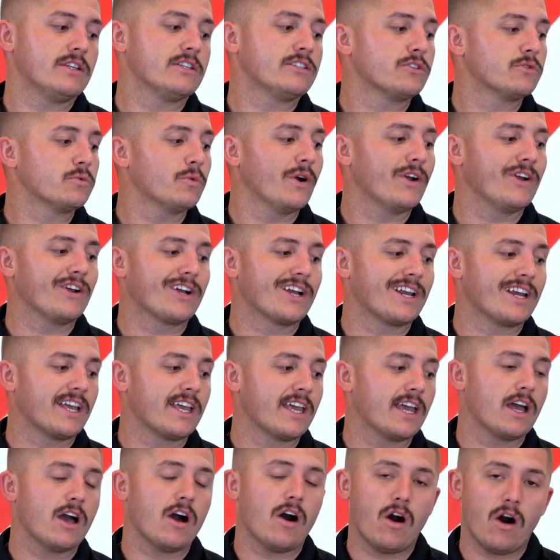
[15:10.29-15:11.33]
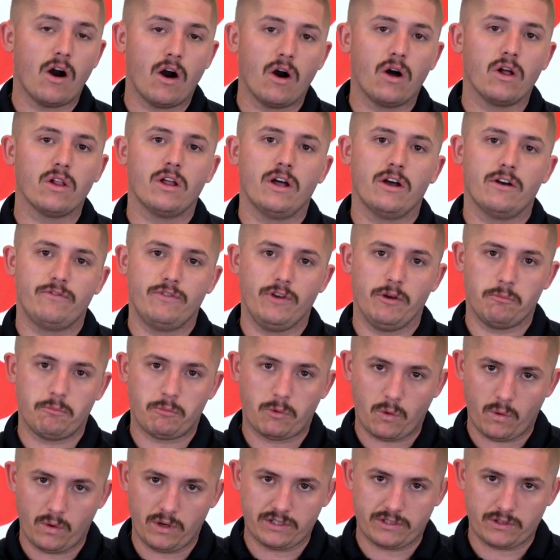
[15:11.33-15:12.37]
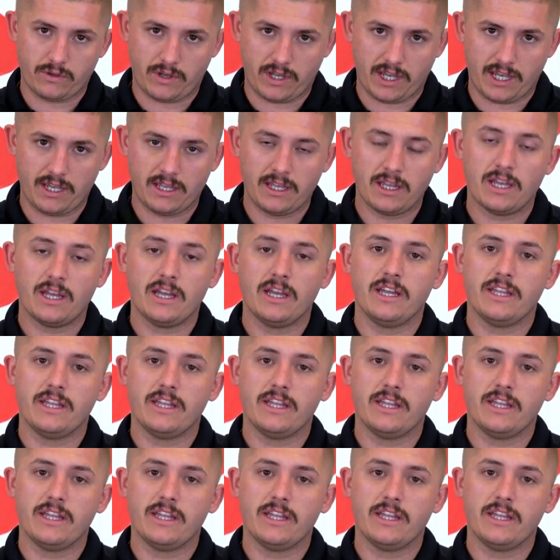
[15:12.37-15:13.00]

This is where you're going to get all of your points, okay?